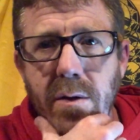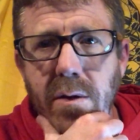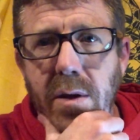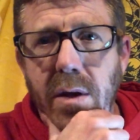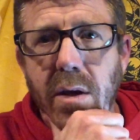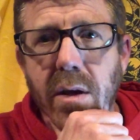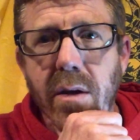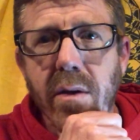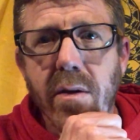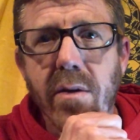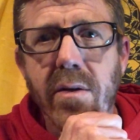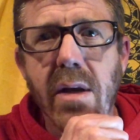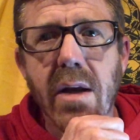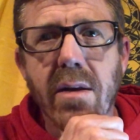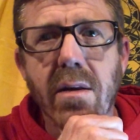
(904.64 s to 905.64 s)
the
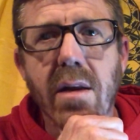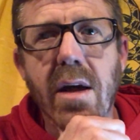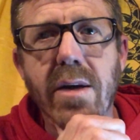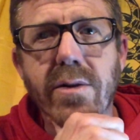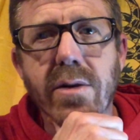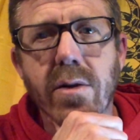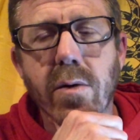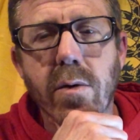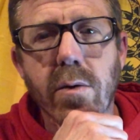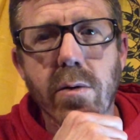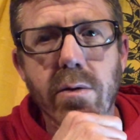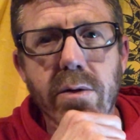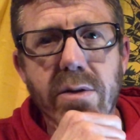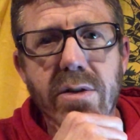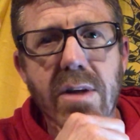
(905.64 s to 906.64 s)

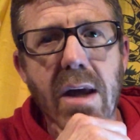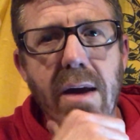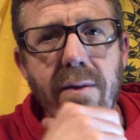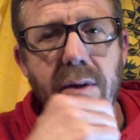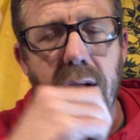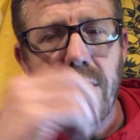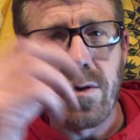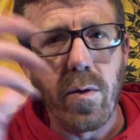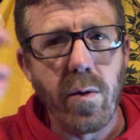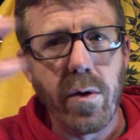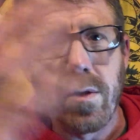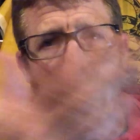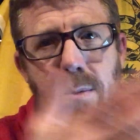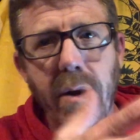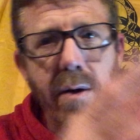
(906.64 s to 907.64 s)
technological savvy in
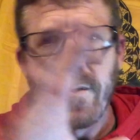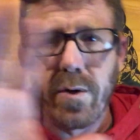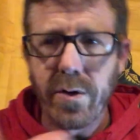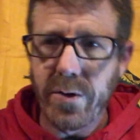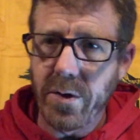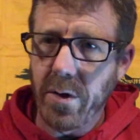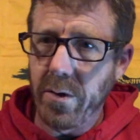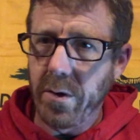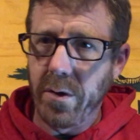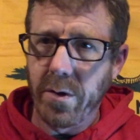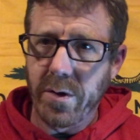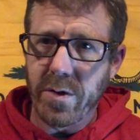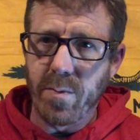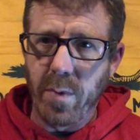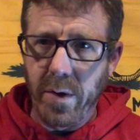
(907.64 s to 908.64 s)
order to be able to show you
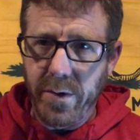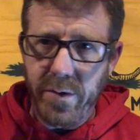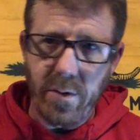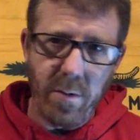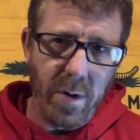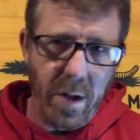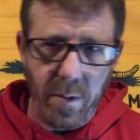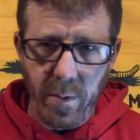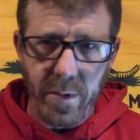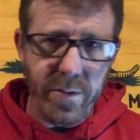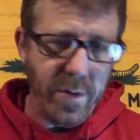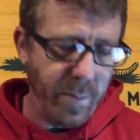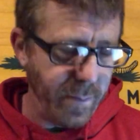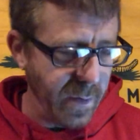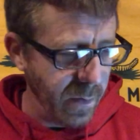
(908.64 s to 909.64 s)
a split screen with
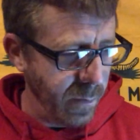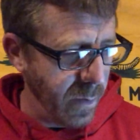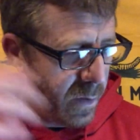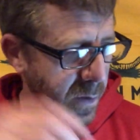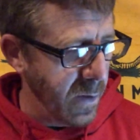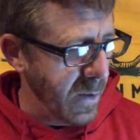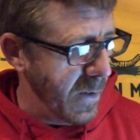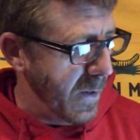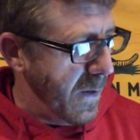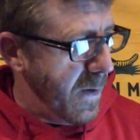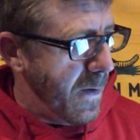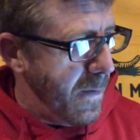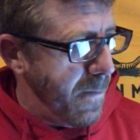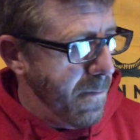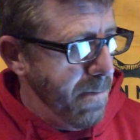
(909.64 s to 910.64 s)
something, but
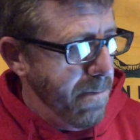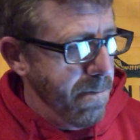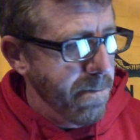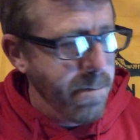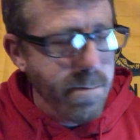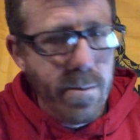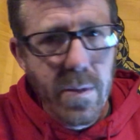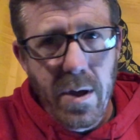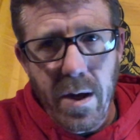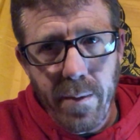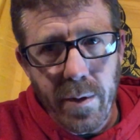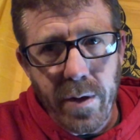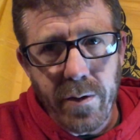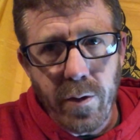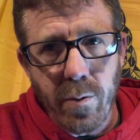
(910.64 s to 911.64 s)

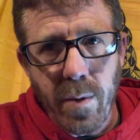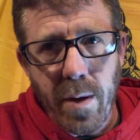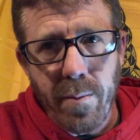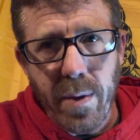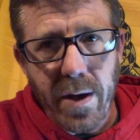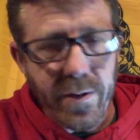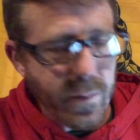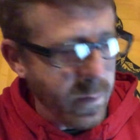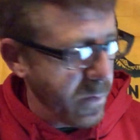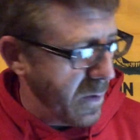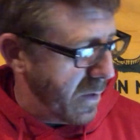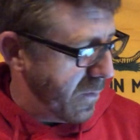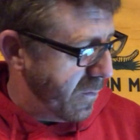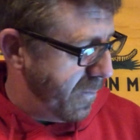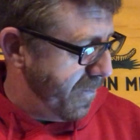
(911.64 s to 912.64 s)
I'm going to do my best with
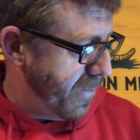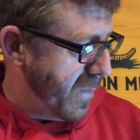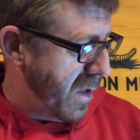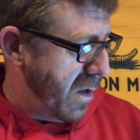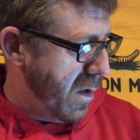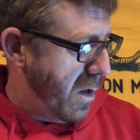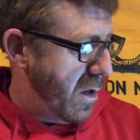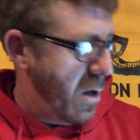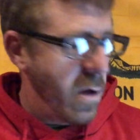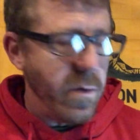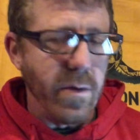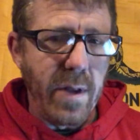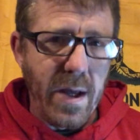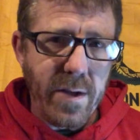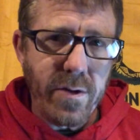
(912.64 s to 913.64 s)
this.
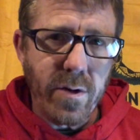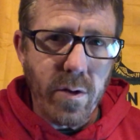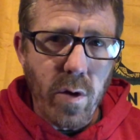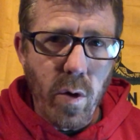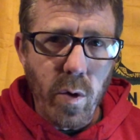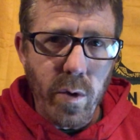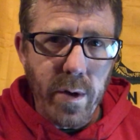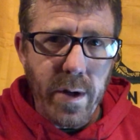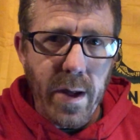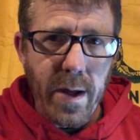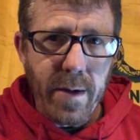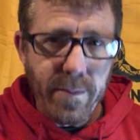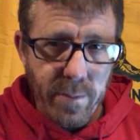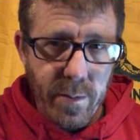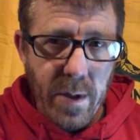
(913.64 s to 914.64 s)
So that's your goal
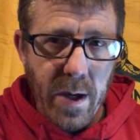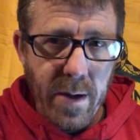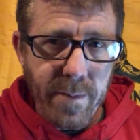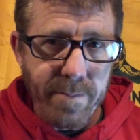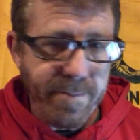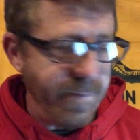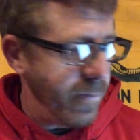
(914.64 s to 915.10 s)
today, okay?